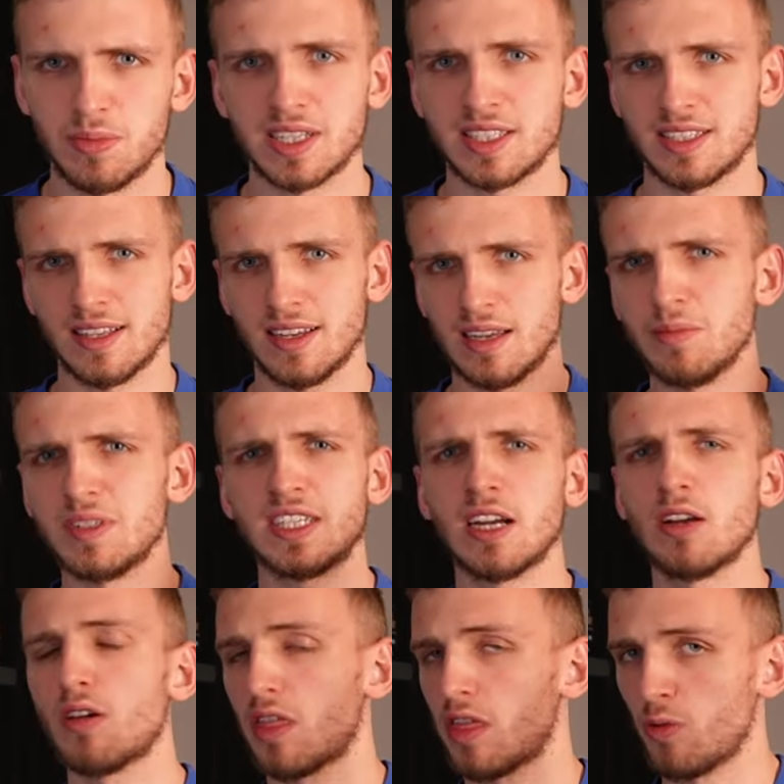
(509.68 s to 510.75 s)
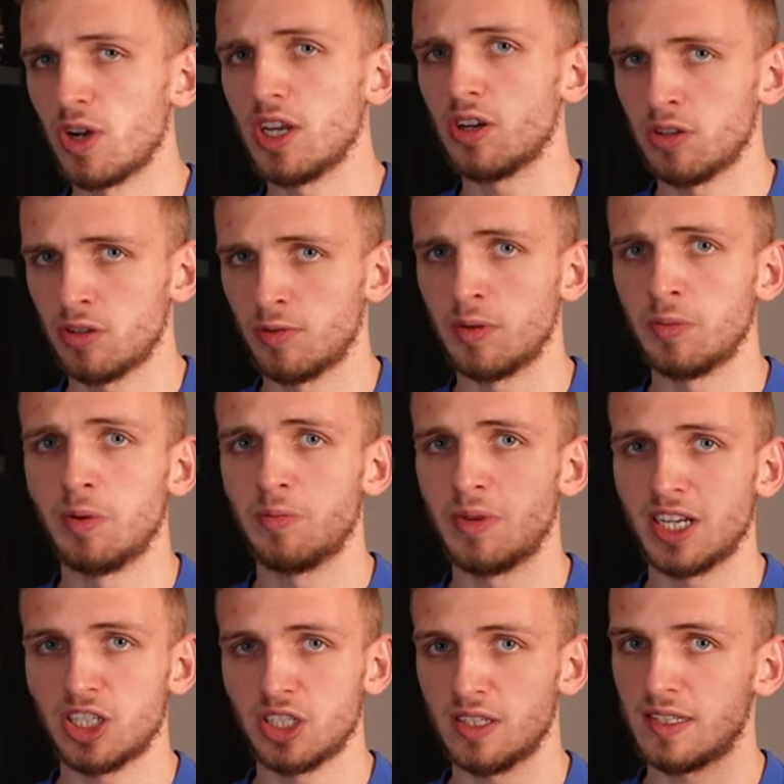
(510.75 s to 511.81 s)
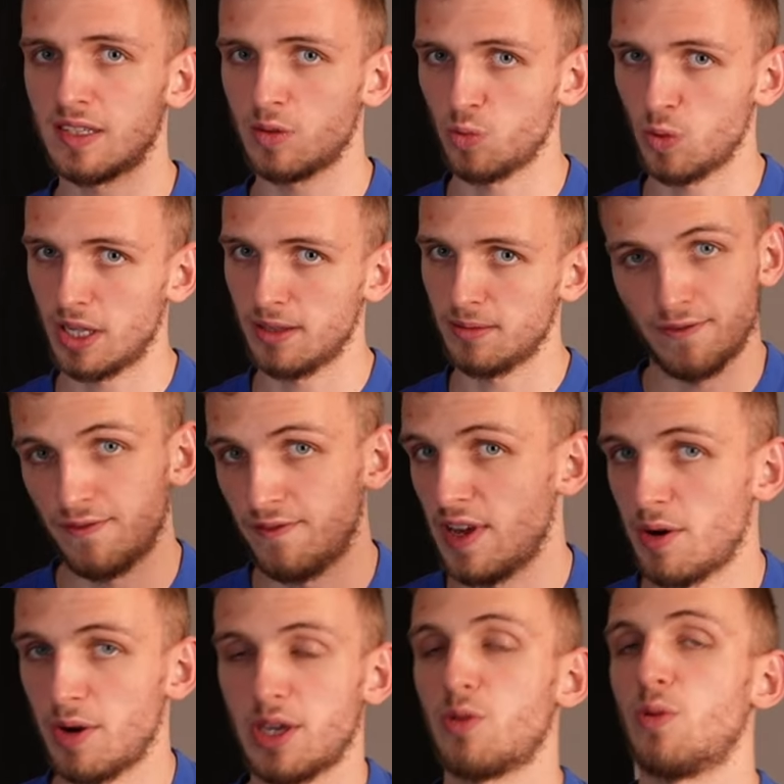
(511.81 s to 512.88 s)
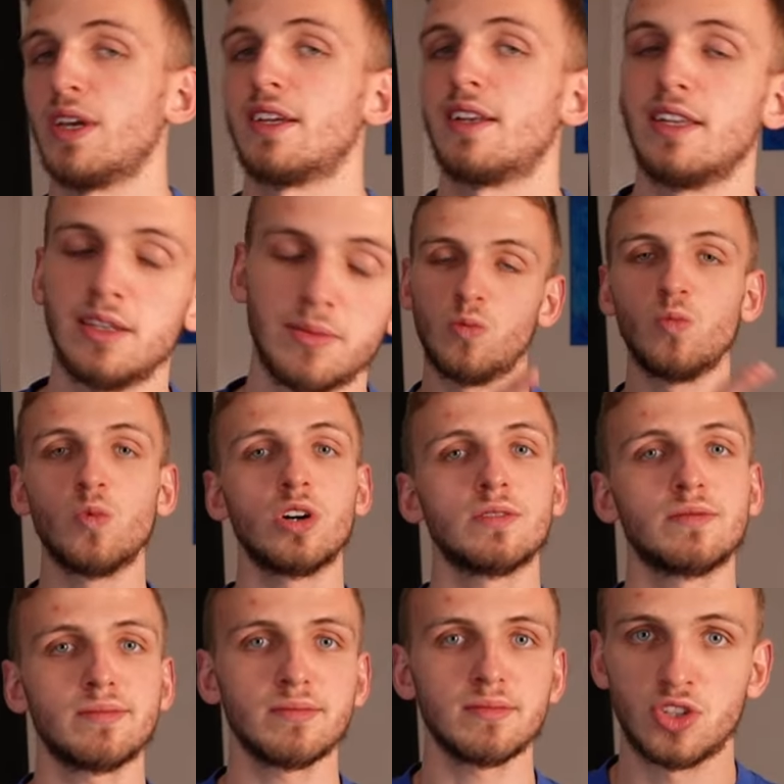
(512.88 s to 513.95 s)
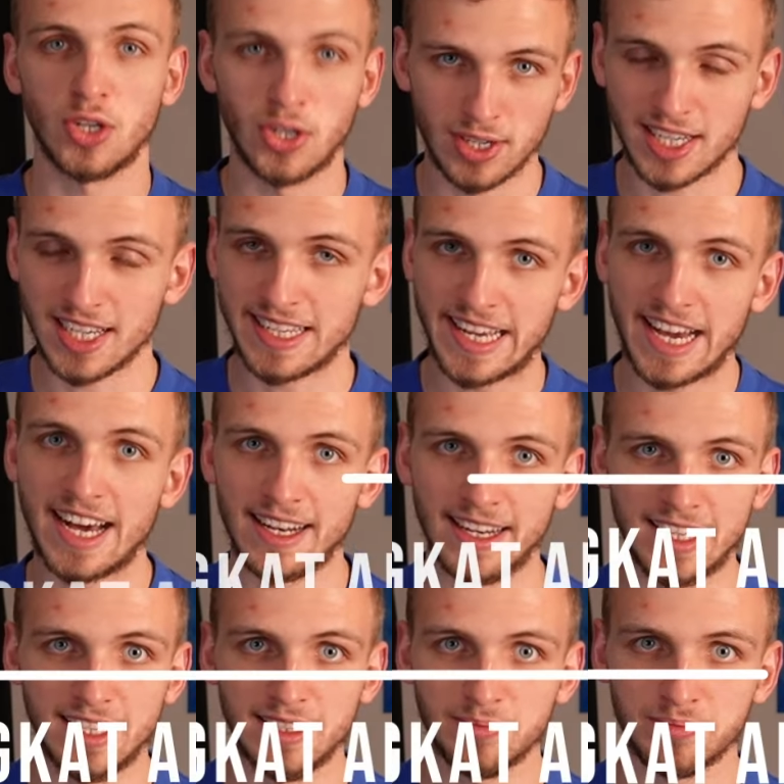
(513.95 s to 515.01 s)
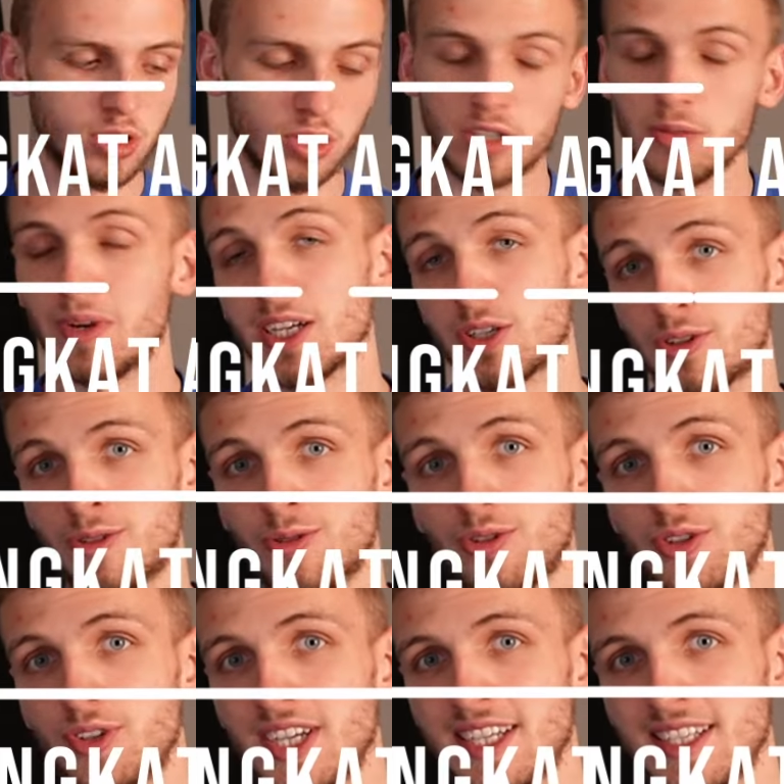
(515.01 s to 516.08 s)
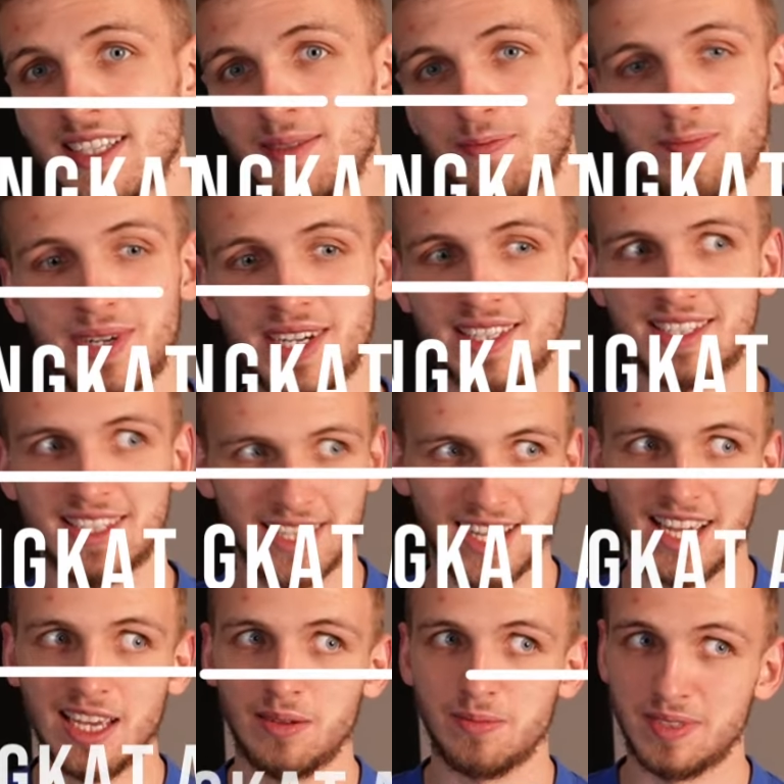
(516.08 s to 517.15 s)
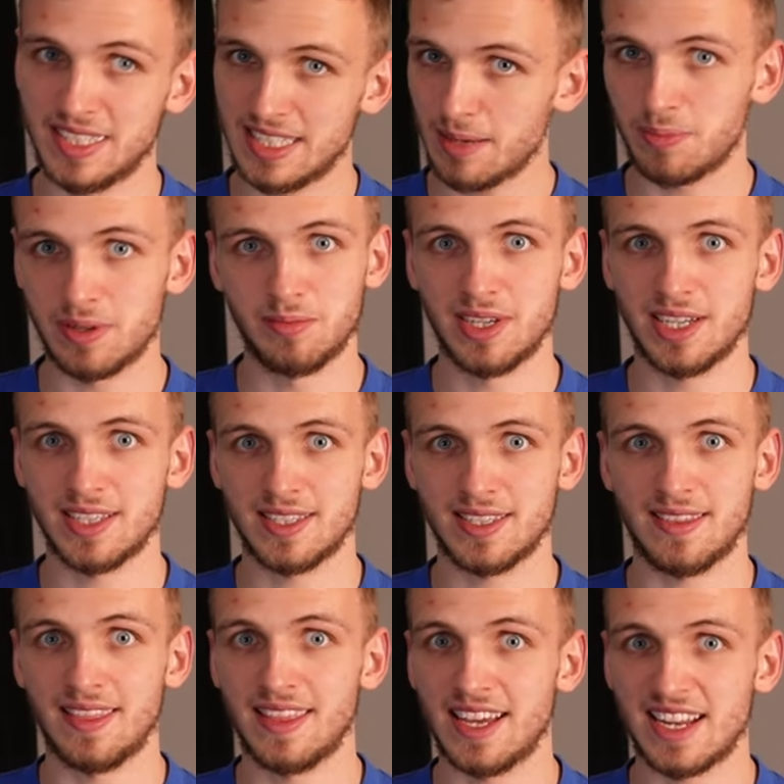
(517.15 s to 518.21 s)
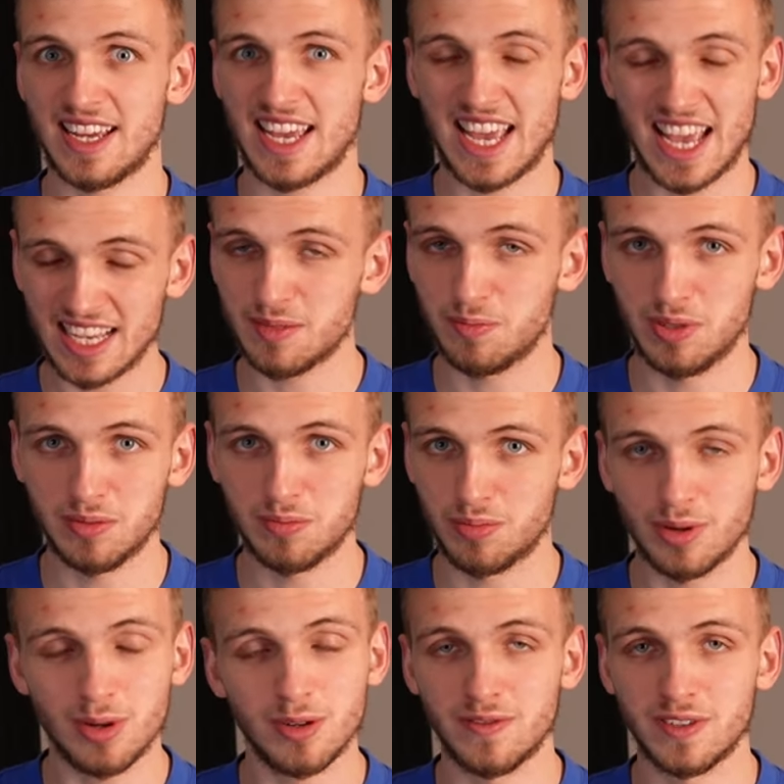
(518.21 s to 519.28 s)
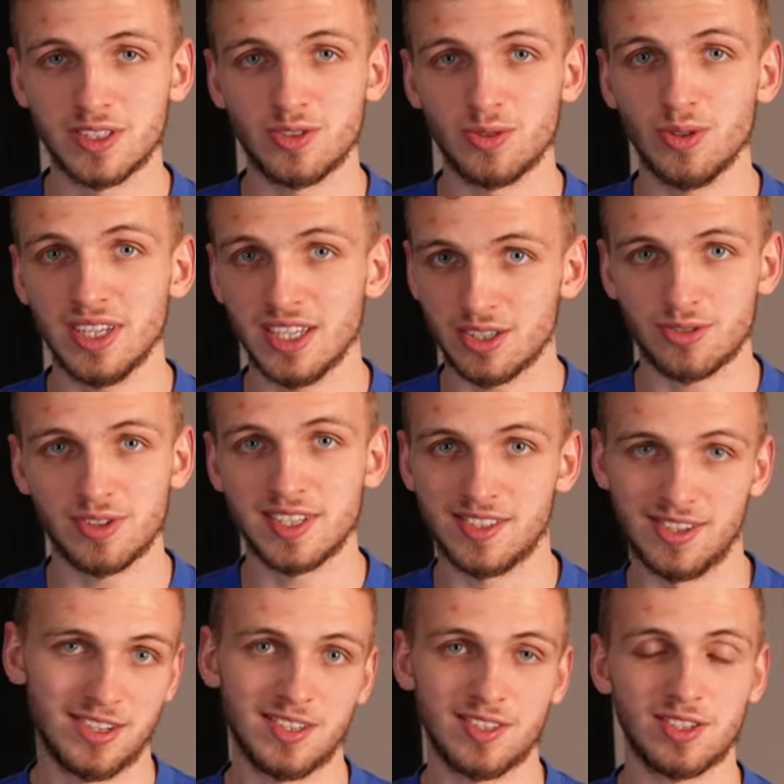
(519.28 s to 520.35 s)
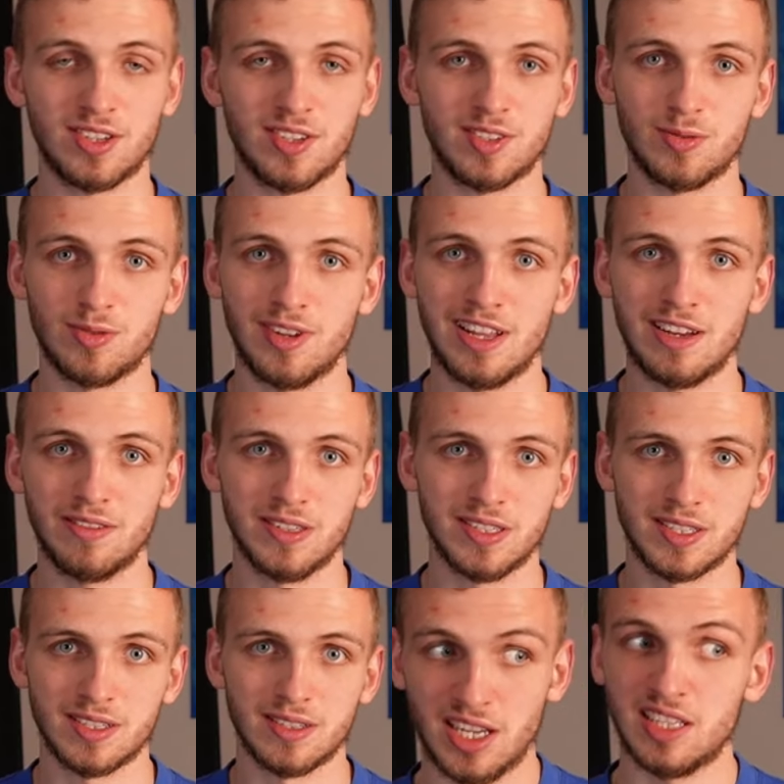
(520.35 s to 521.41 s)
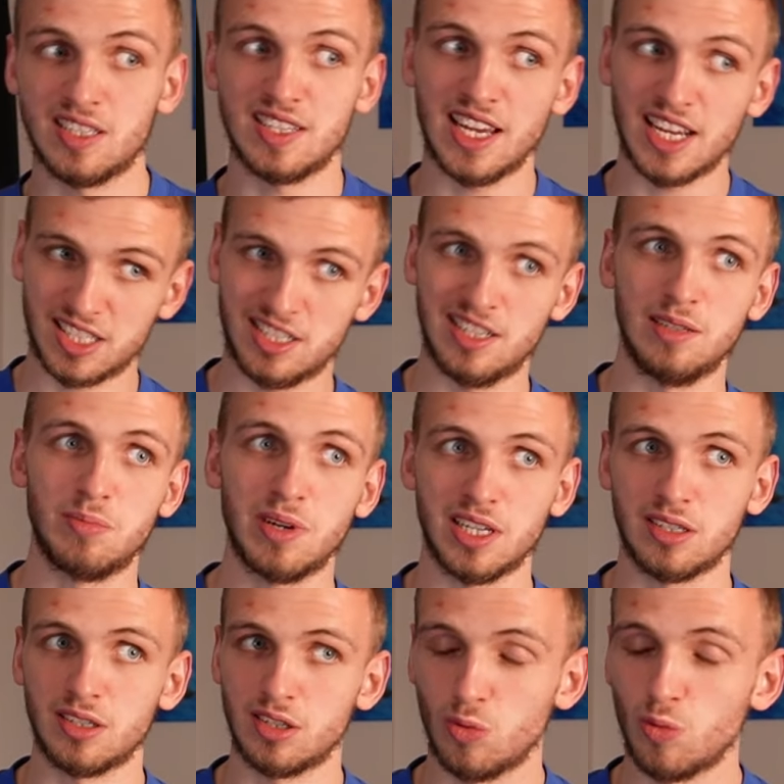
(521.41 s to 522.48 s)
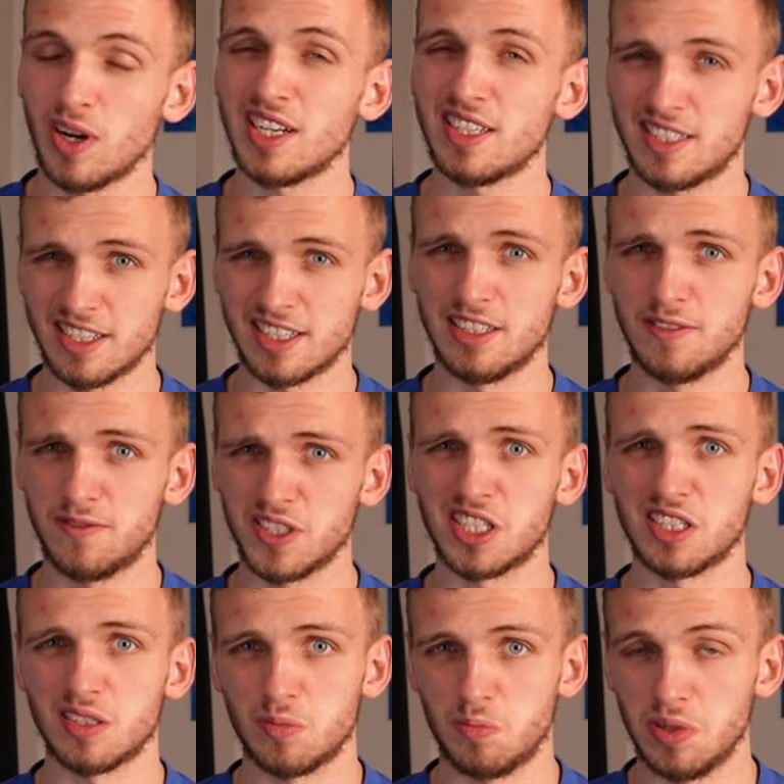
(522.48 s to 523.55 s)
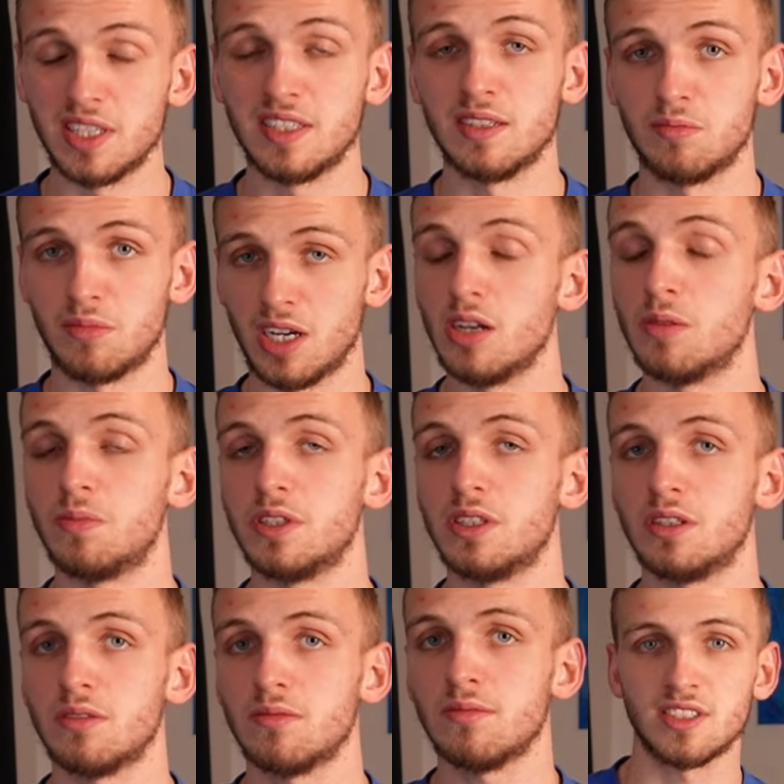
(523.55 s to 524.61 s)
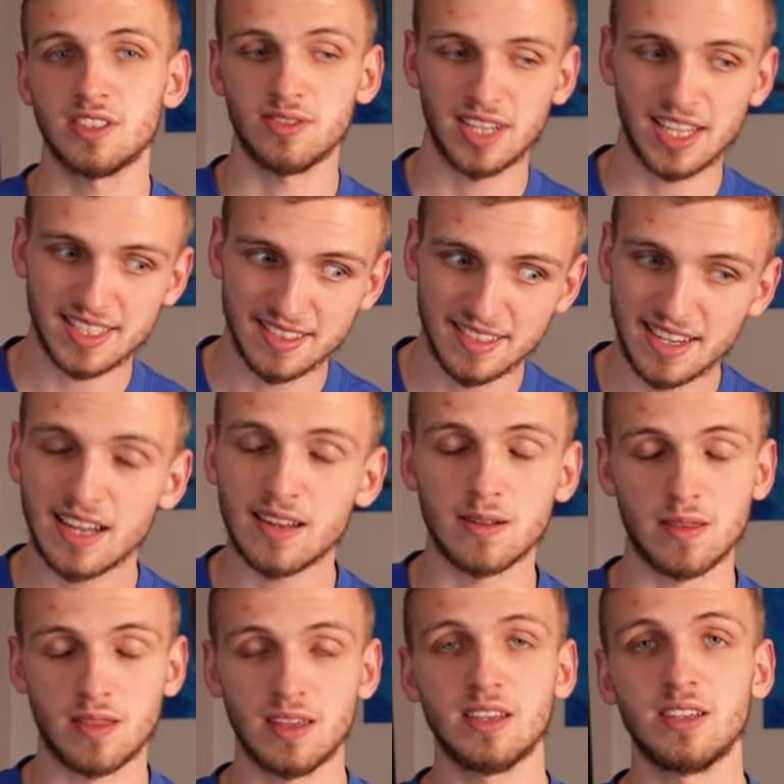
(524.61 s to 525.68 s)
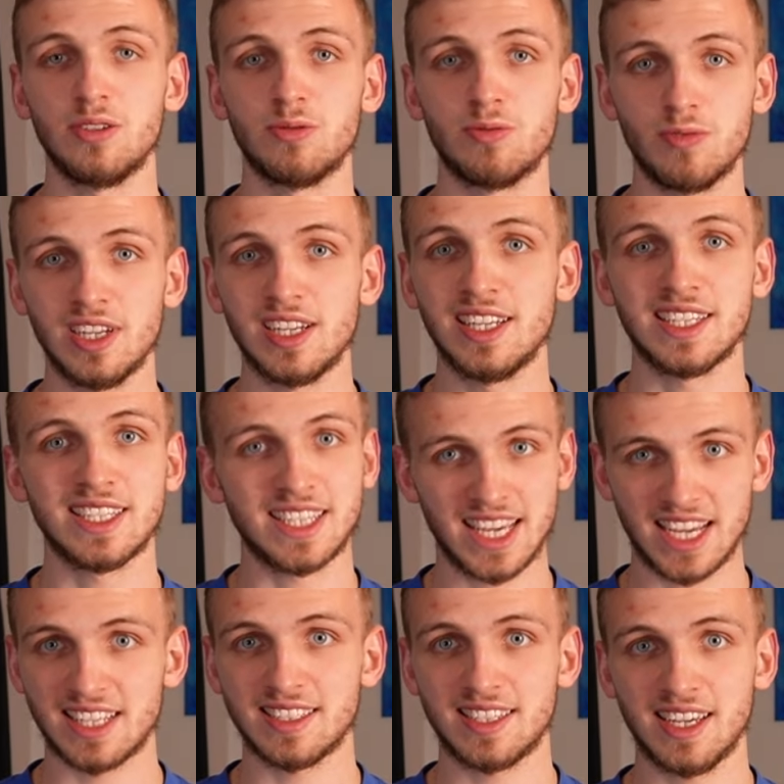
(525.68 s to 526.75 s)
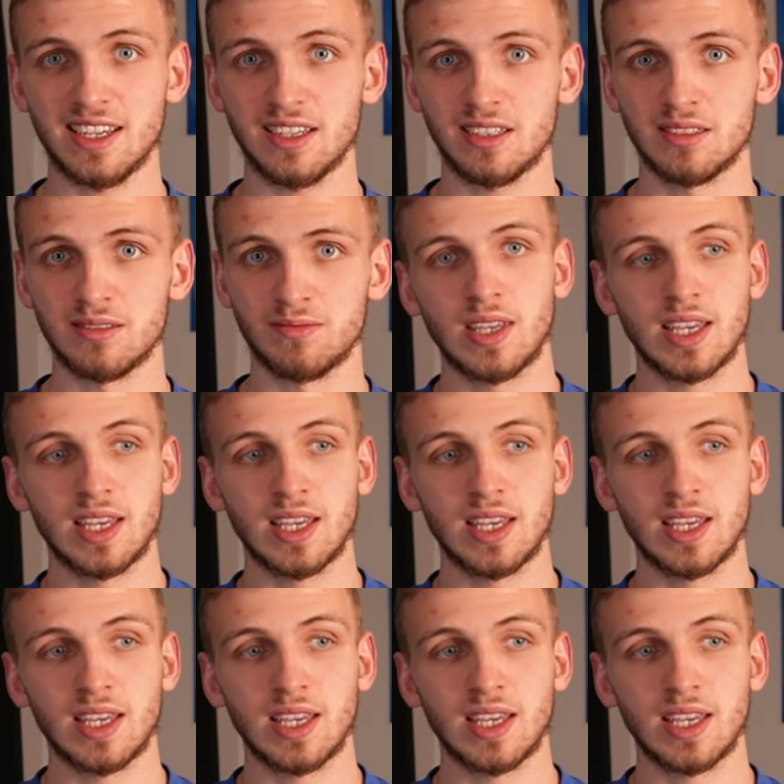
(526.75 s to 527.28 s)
but let me tell you three honorable mentions as well, very quickly. One, Tongkat Ali, not a micronutrient, but a supplement that has been proven to increase your testosterone levels, and actually by quite a significant bit in my opinion. So that's another thing you really can take.